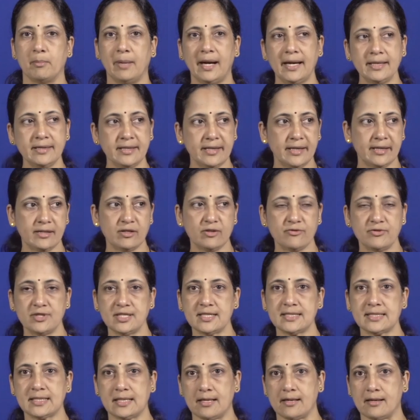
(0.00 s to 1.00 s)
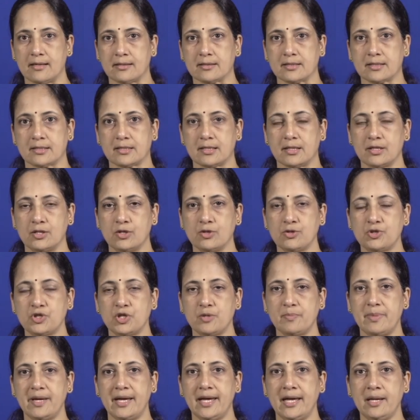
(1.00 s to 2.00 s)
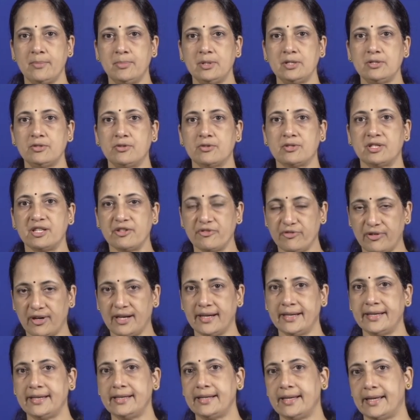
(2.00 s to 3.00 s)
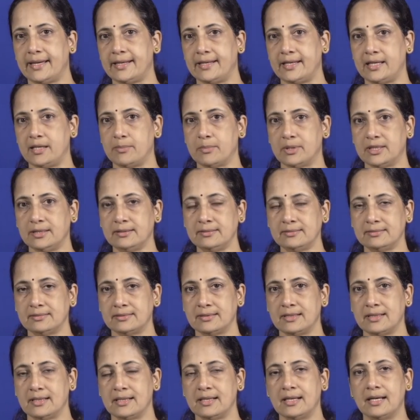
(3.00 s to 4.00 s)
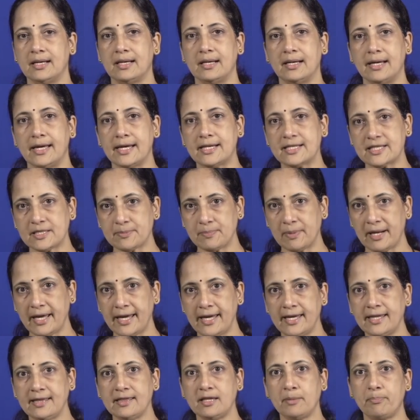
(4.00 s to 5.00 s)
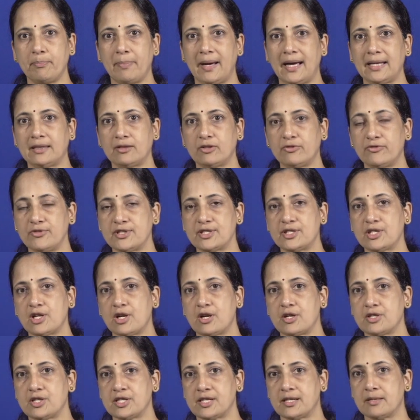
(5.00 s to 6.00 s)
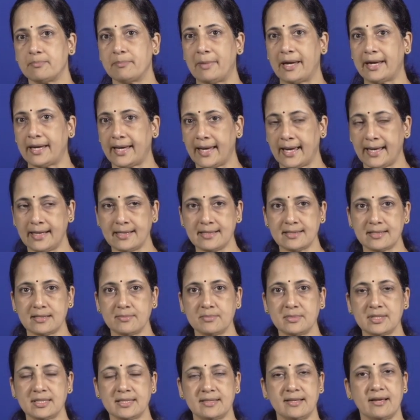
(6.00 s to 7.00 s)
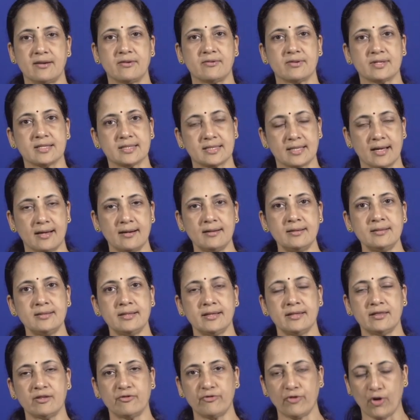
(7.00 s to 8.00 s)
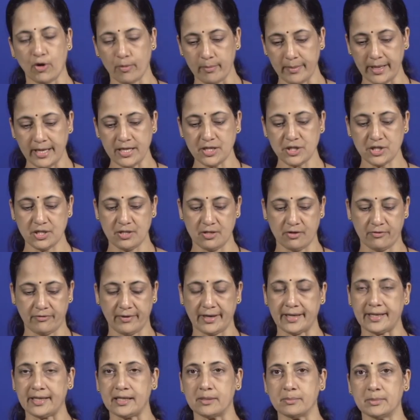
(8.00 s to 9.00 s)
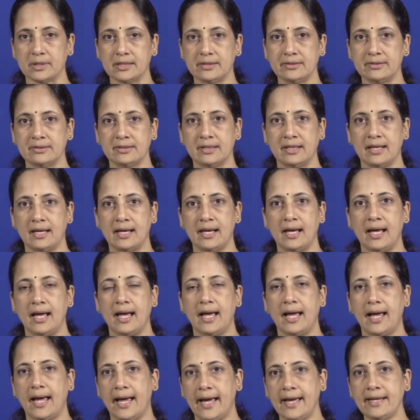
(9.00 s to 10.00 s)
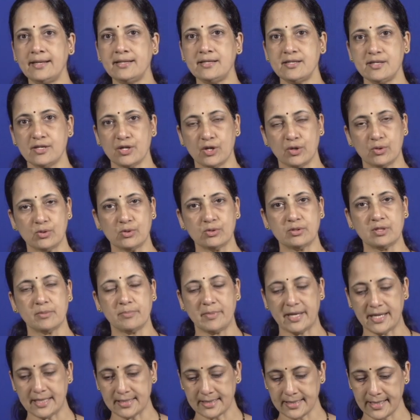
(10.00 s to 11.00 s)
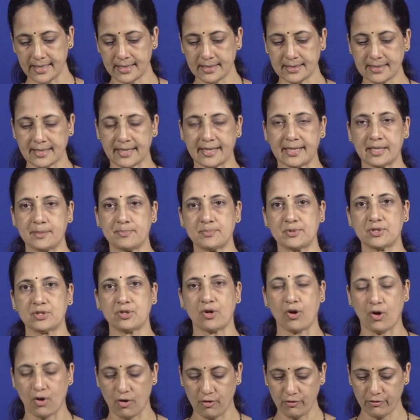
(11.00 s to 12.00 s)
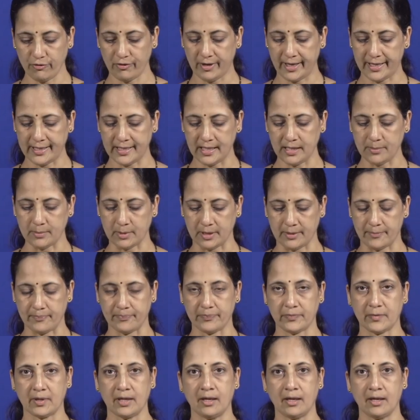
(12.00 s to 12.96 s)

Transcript: By the end of this class, you should be able to define edema, explain the pathophysiological mechanisms that result in the formation of edema, and know the basic types of edema.